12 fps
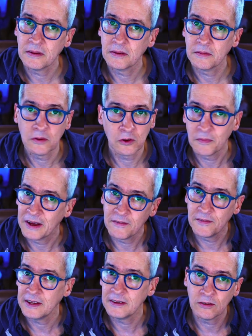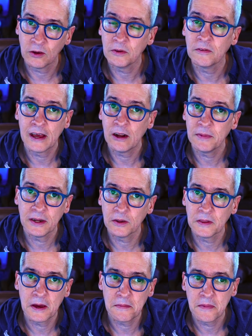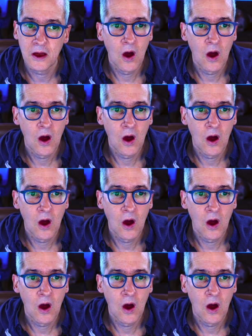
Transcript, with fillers: you know, by investing some development on them,